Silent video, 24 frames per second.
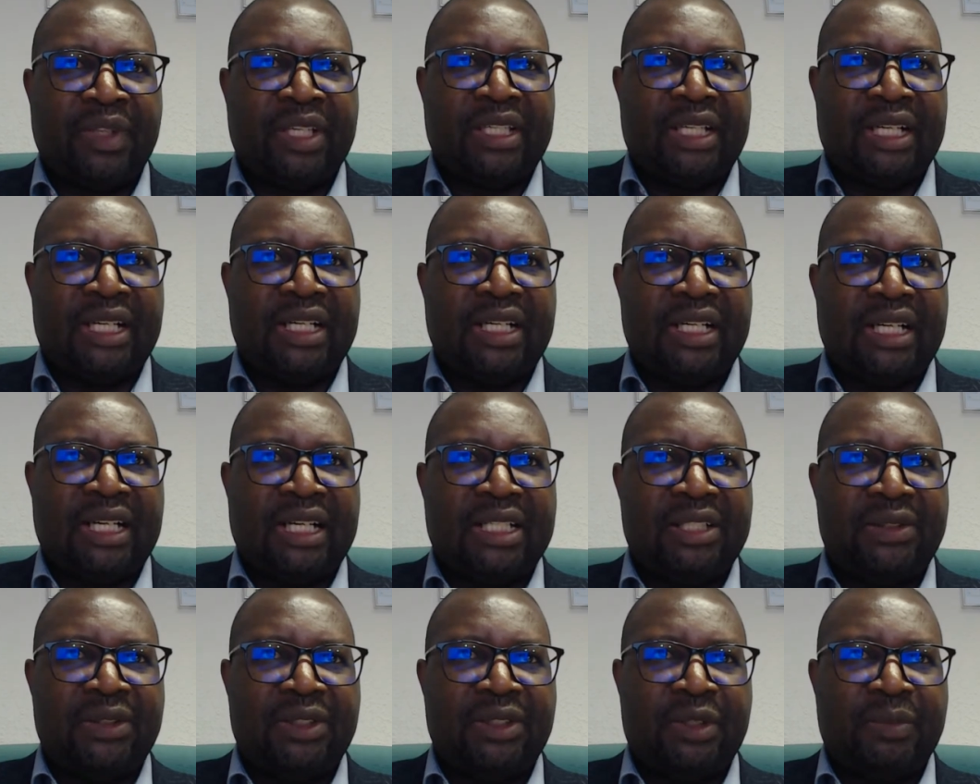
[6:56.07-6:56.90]
young
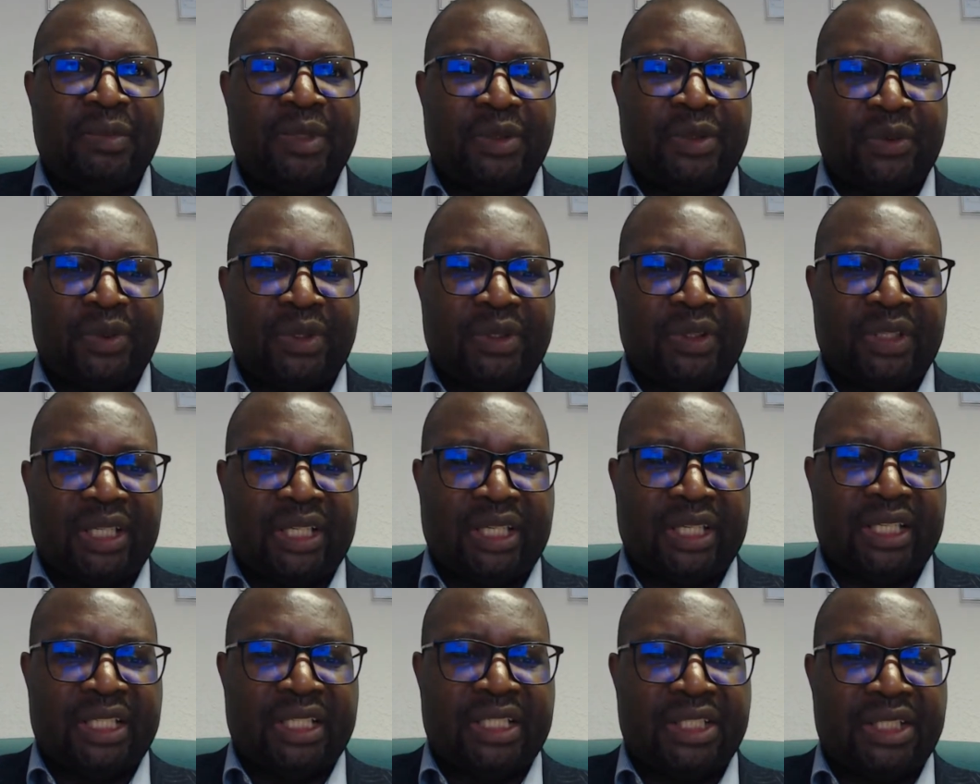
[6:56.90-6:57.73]
adults between the
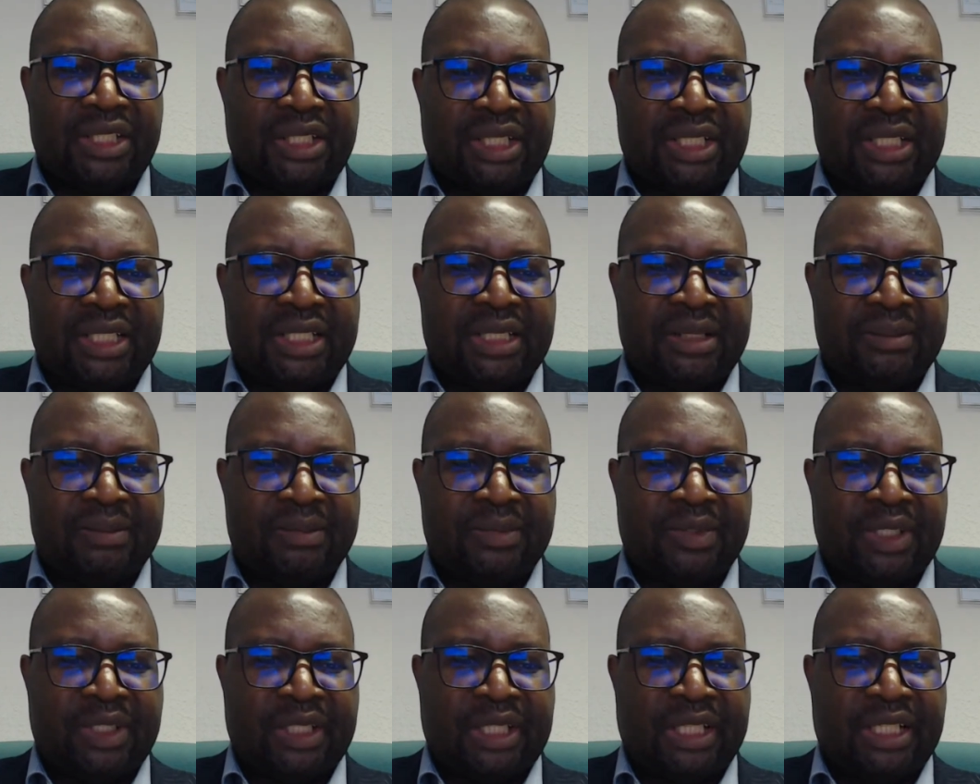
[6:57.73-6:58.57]

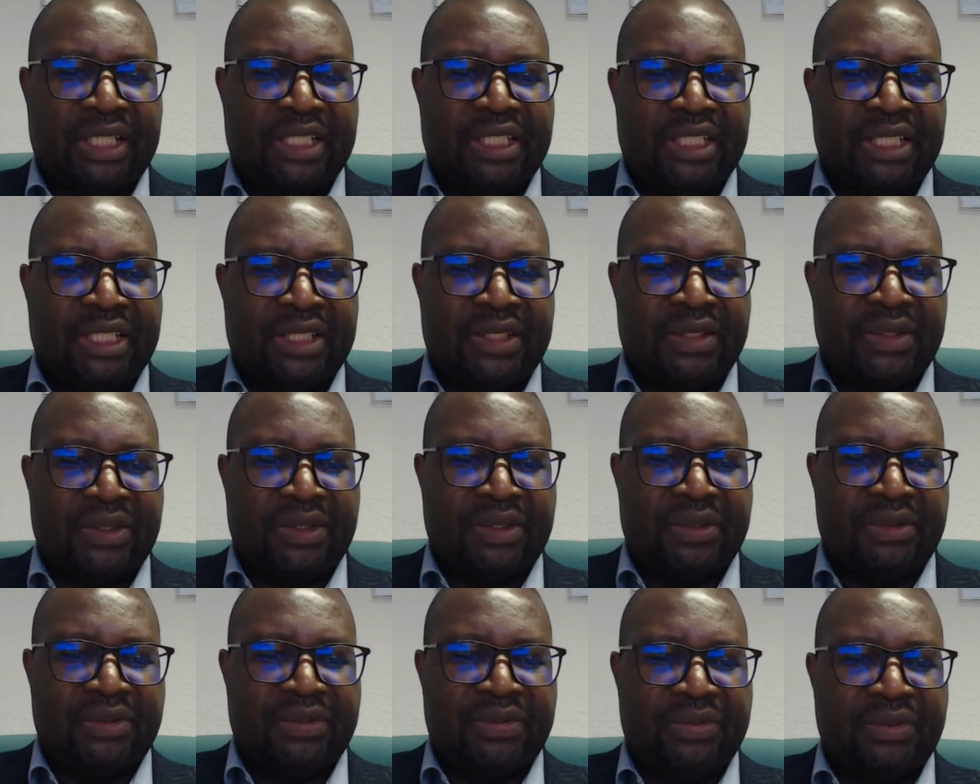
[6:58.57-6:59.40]
ages
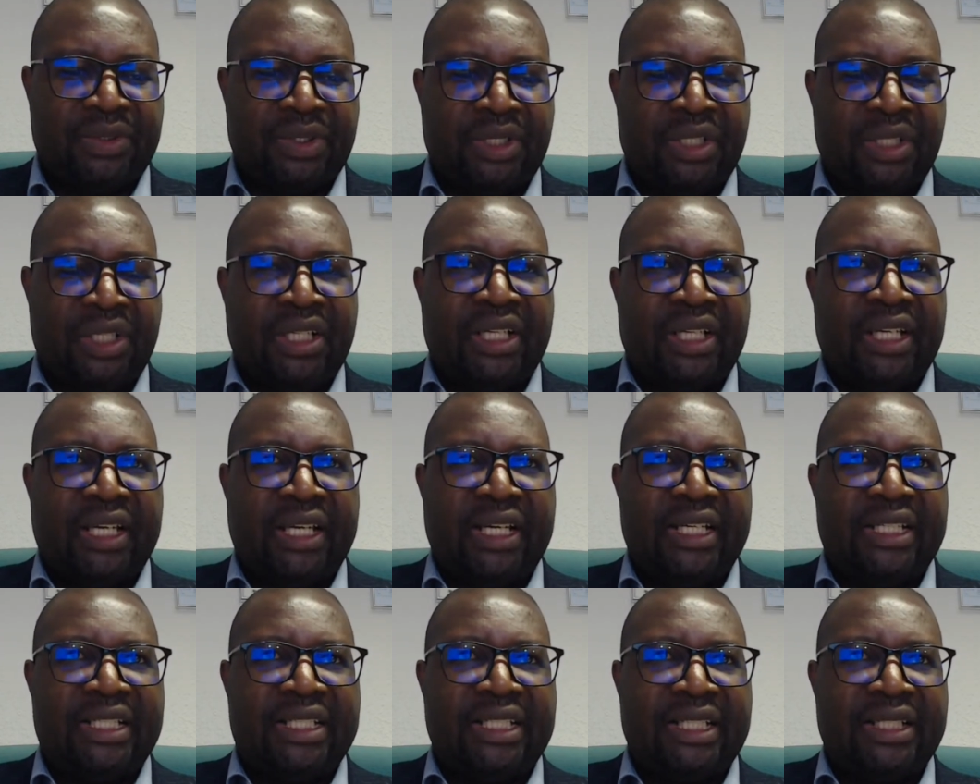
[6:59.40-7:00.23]
of
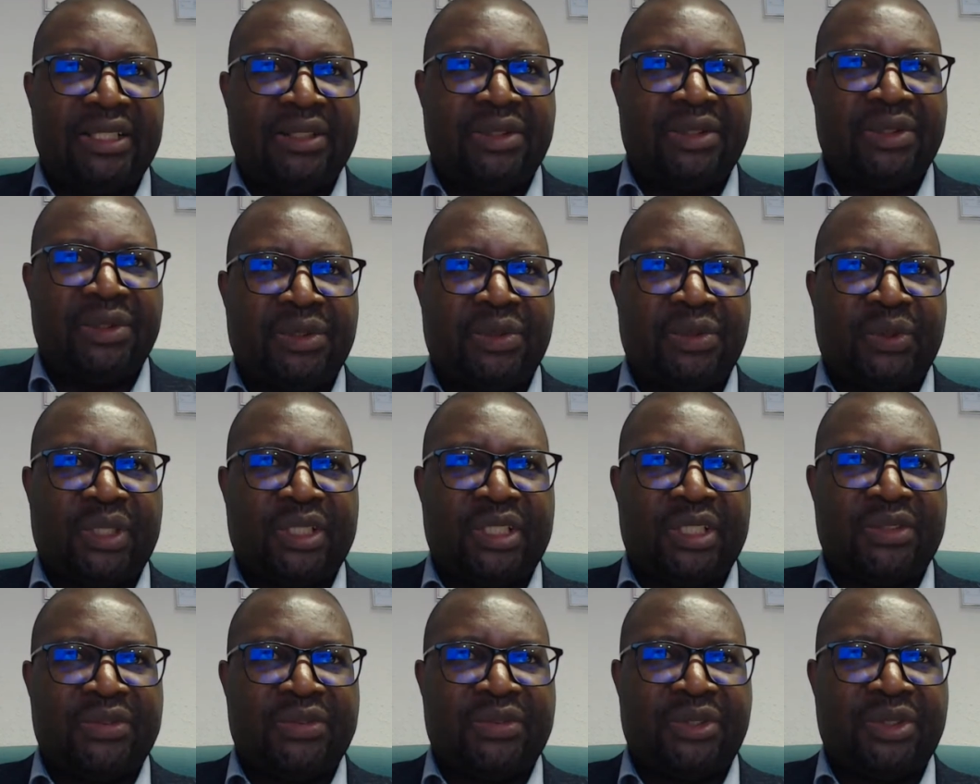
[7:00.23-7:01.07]
18
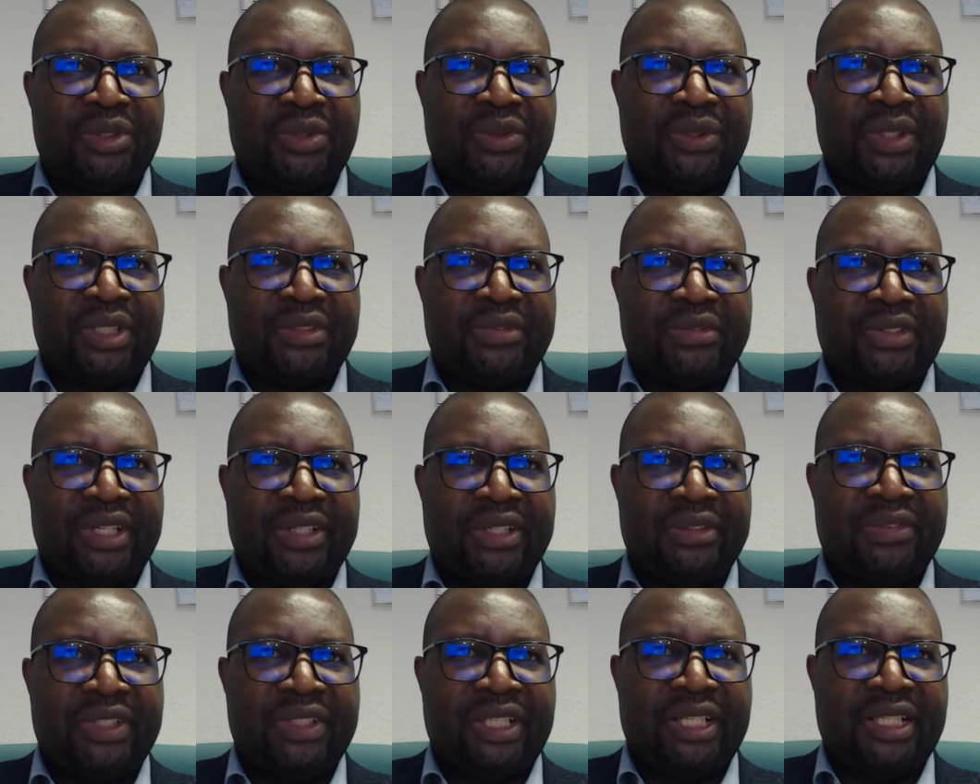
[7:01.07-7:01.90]
24,
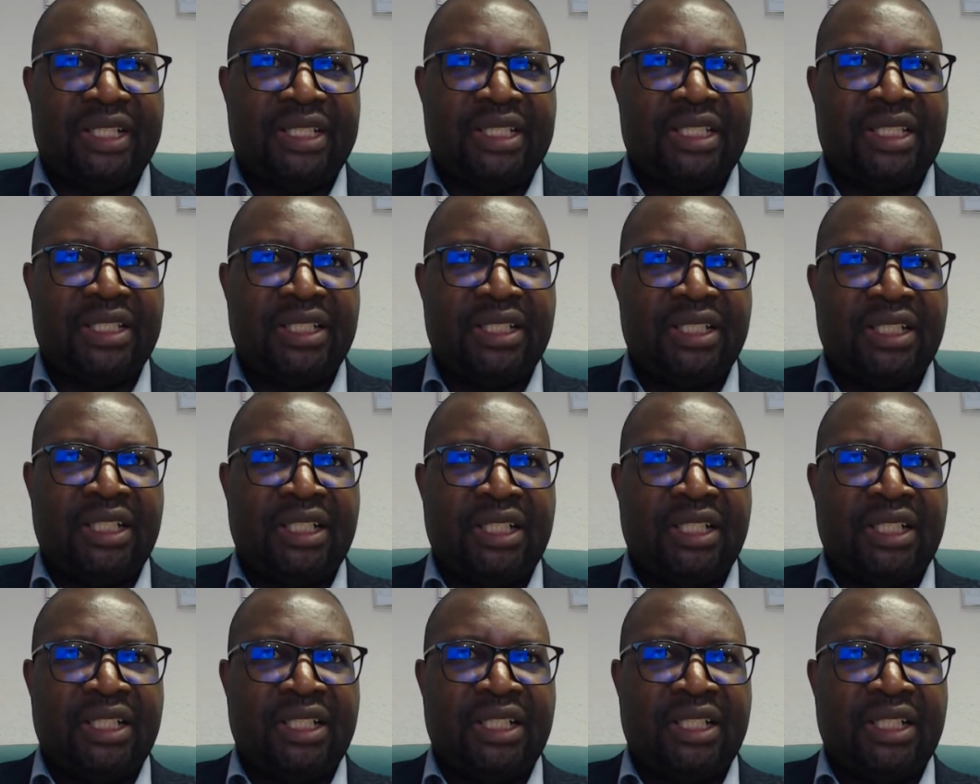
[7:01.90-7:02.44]
25 years.